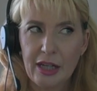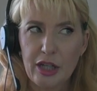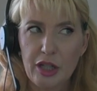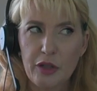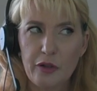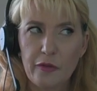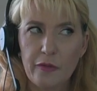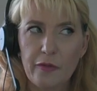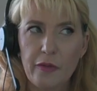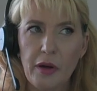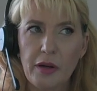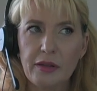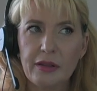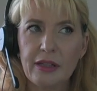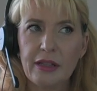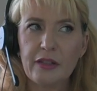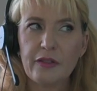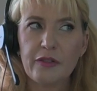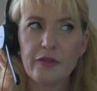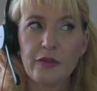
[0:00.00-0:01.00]
You've
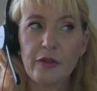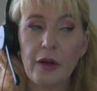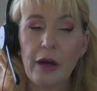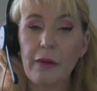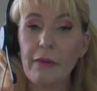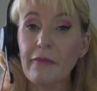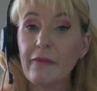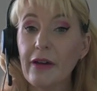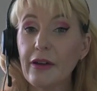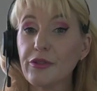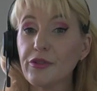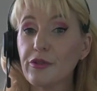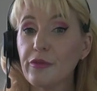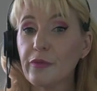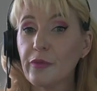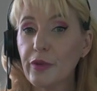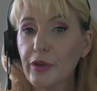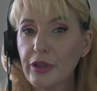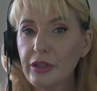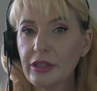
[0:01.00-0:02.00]
finally found your
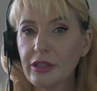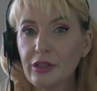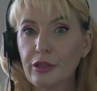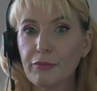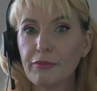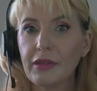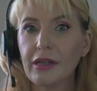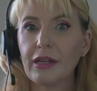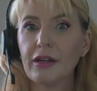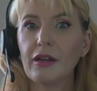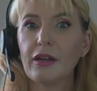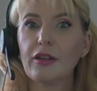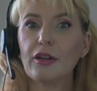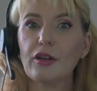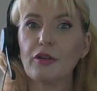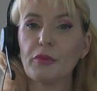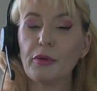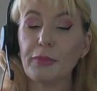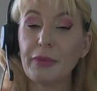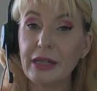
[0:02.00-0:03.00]
voice and you're being a
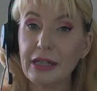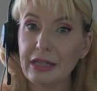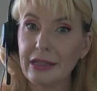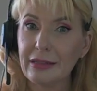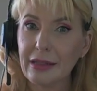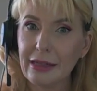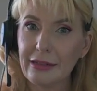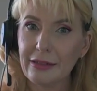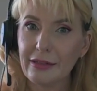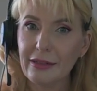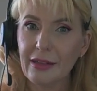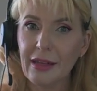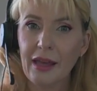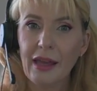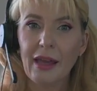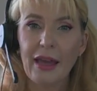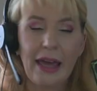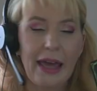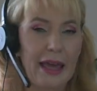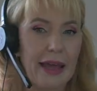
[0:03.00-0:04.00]
lot more opinionated,
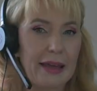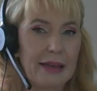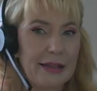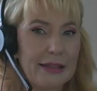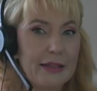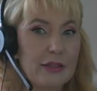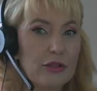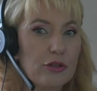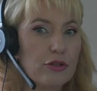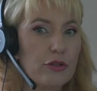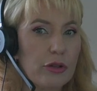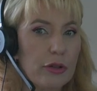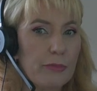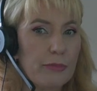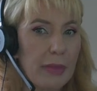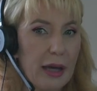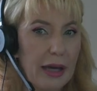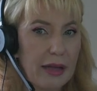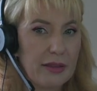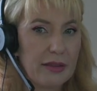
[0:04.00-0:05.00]
and it's not a
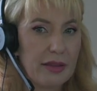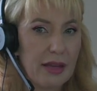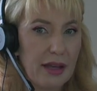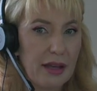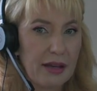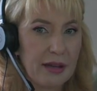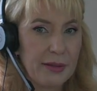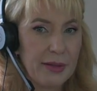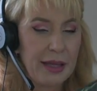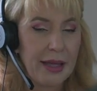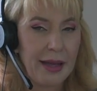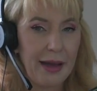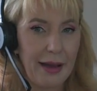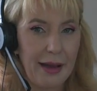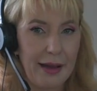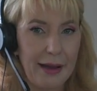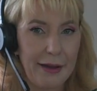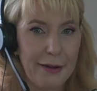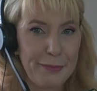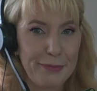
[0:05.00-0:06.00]
bad thing
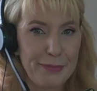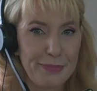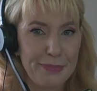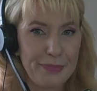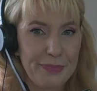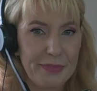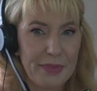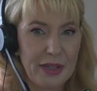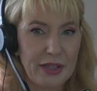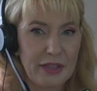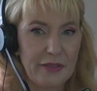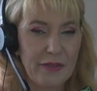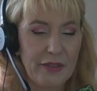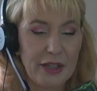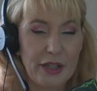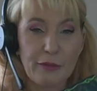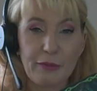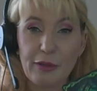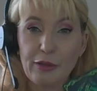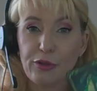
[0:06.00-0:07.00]
because I feel
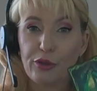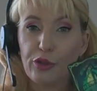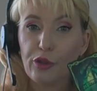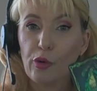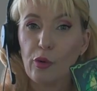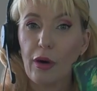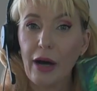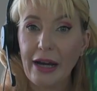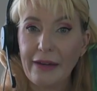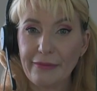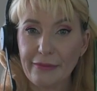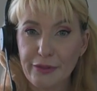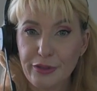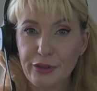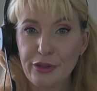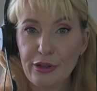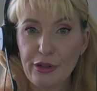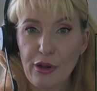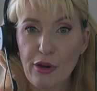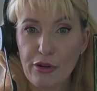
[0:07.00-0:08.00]
like you've been too quiet for
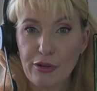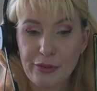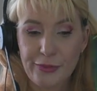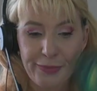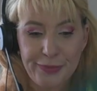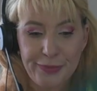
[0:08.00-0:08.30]
too long.